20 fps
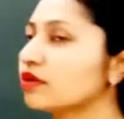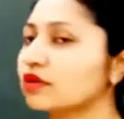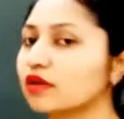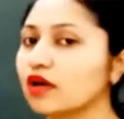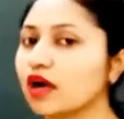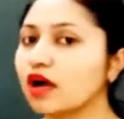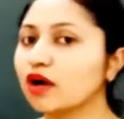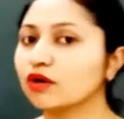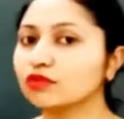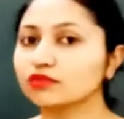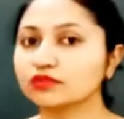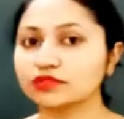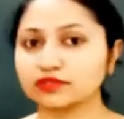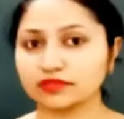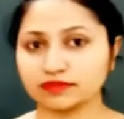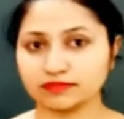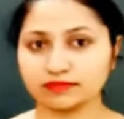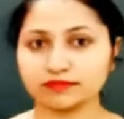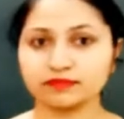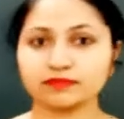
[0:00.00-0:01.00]

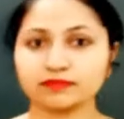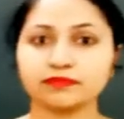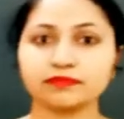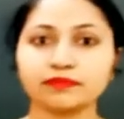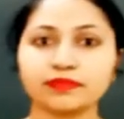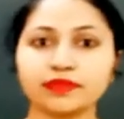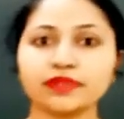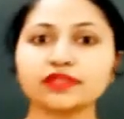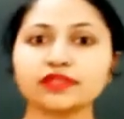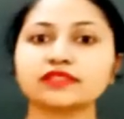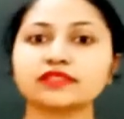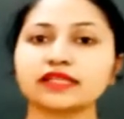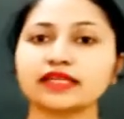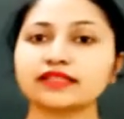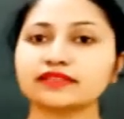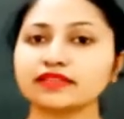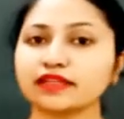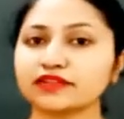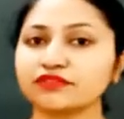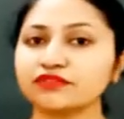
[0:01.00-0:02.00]
cows, pigs,
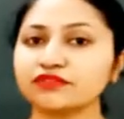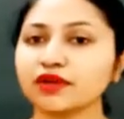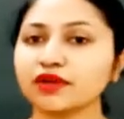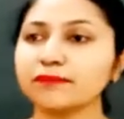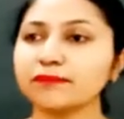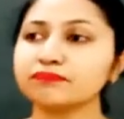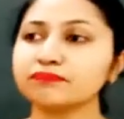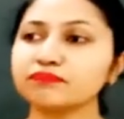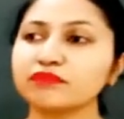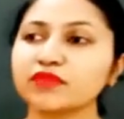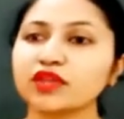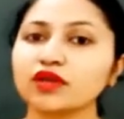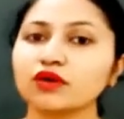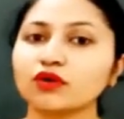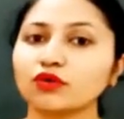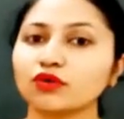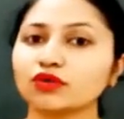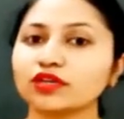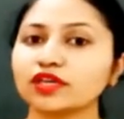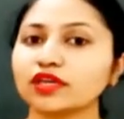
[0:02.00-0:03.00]
etc.
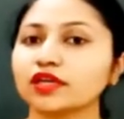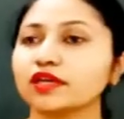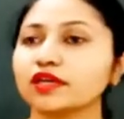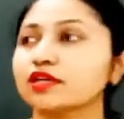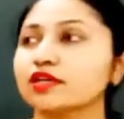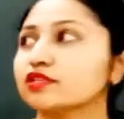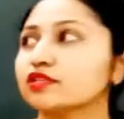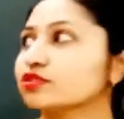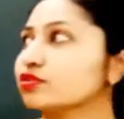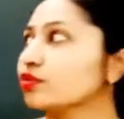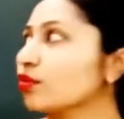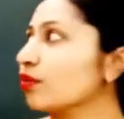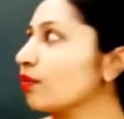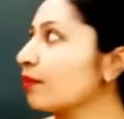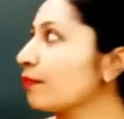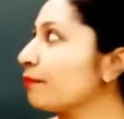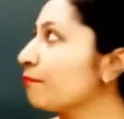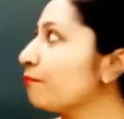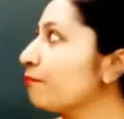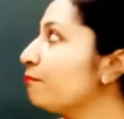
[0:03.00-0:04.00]
Okay,
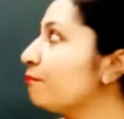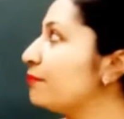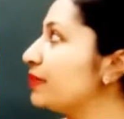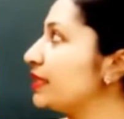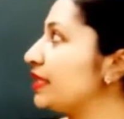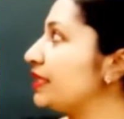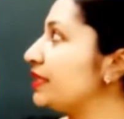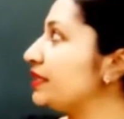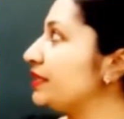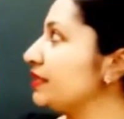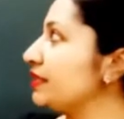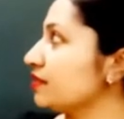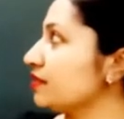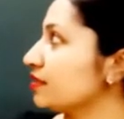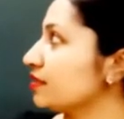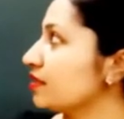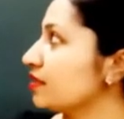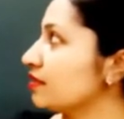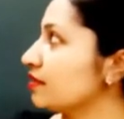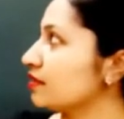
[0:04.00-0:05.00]
so breeding,
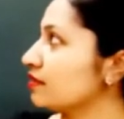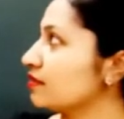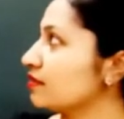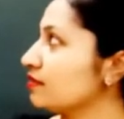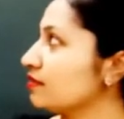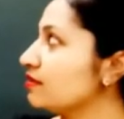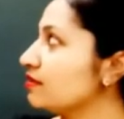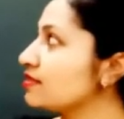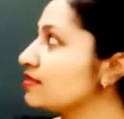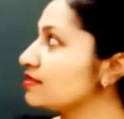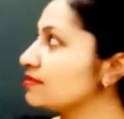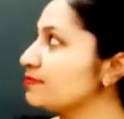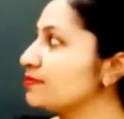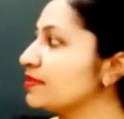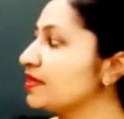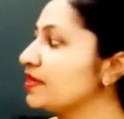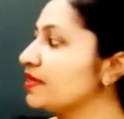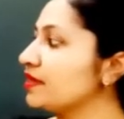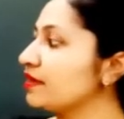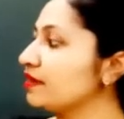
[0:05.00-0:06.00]
this
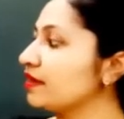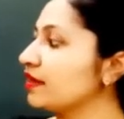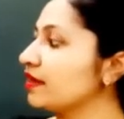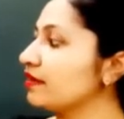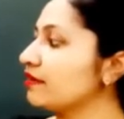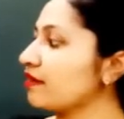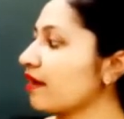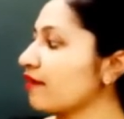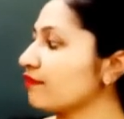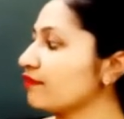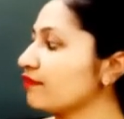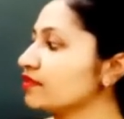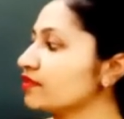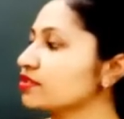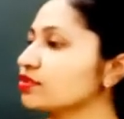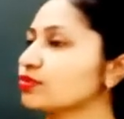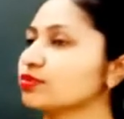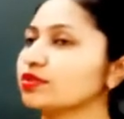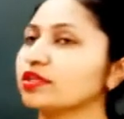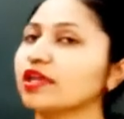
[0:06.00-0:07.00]
breeding, it
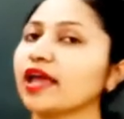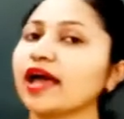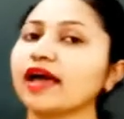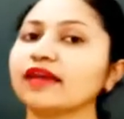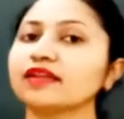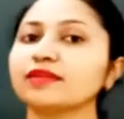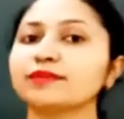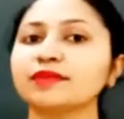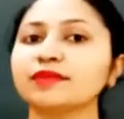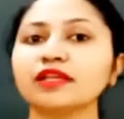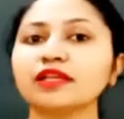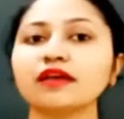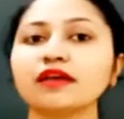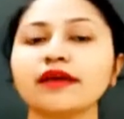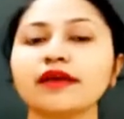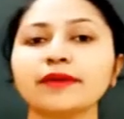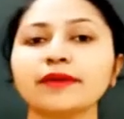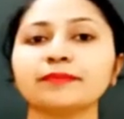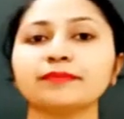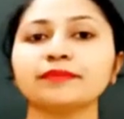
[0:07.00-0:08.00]
refers to the animal
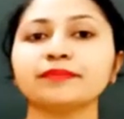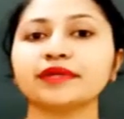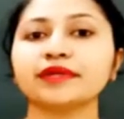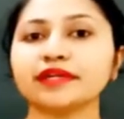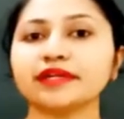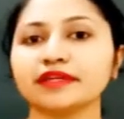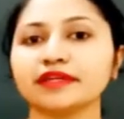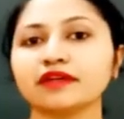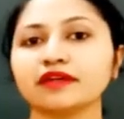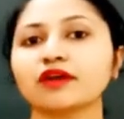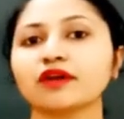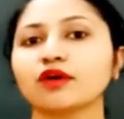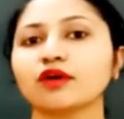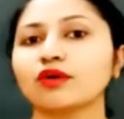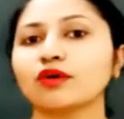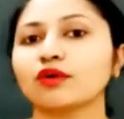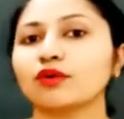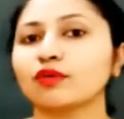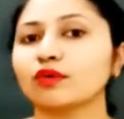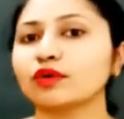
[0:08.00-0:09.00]
breeding.
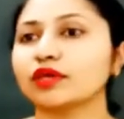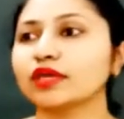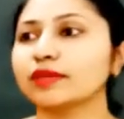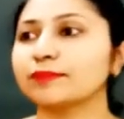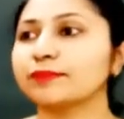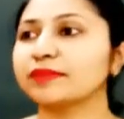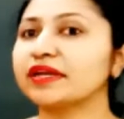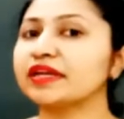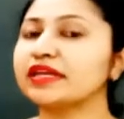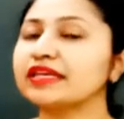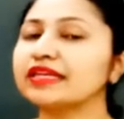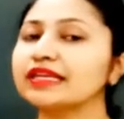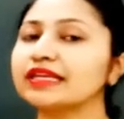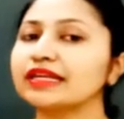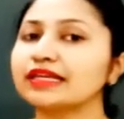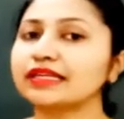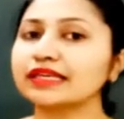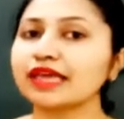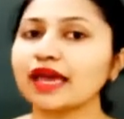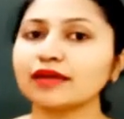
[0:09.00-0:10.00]
Okay, breeding,
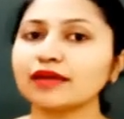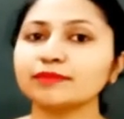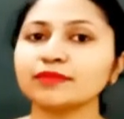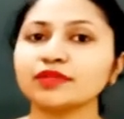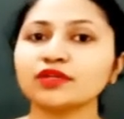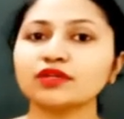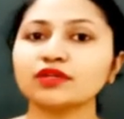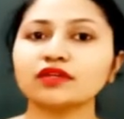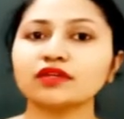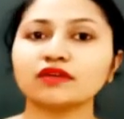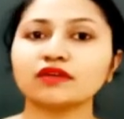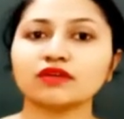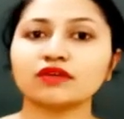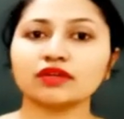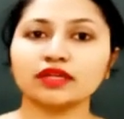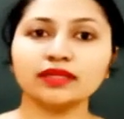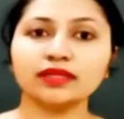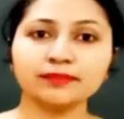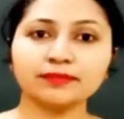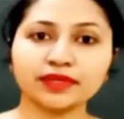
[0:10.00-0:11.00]
it can be
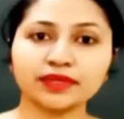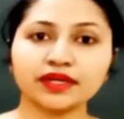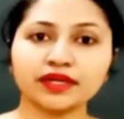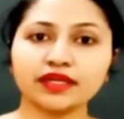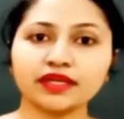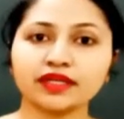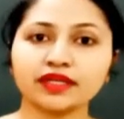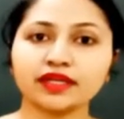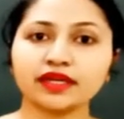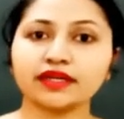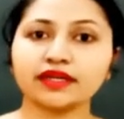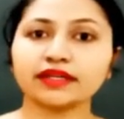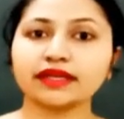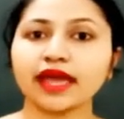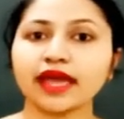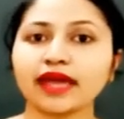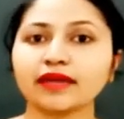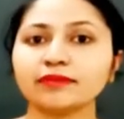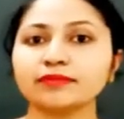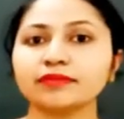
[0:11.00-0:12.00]
inbreeding, it
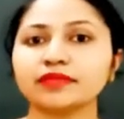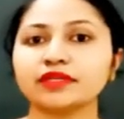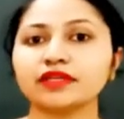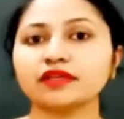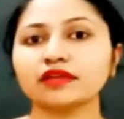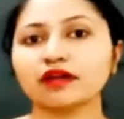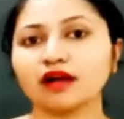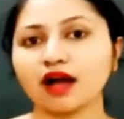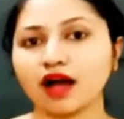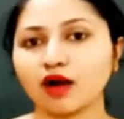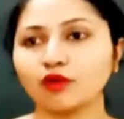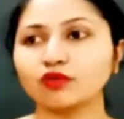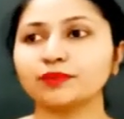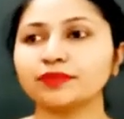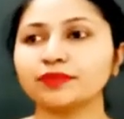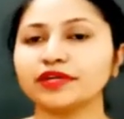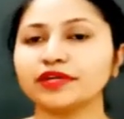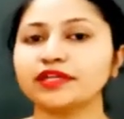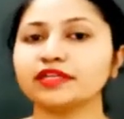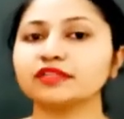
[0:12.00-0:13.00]
can be
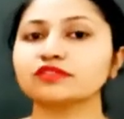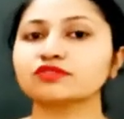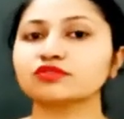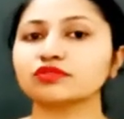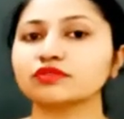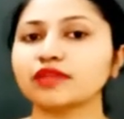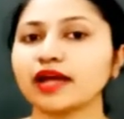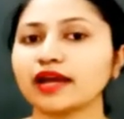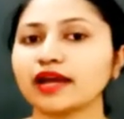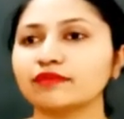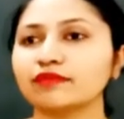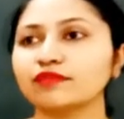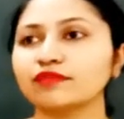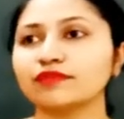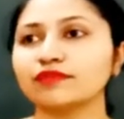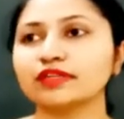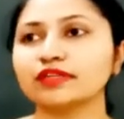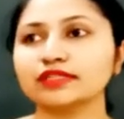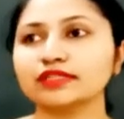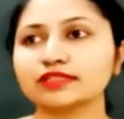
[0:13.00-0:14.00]
outbreeding, so that we
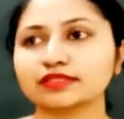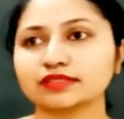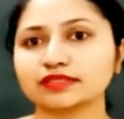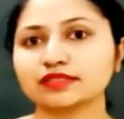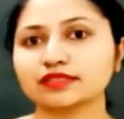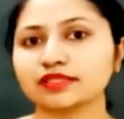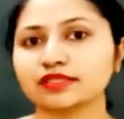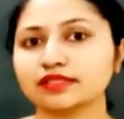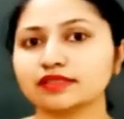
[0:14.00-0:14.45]
will discuss in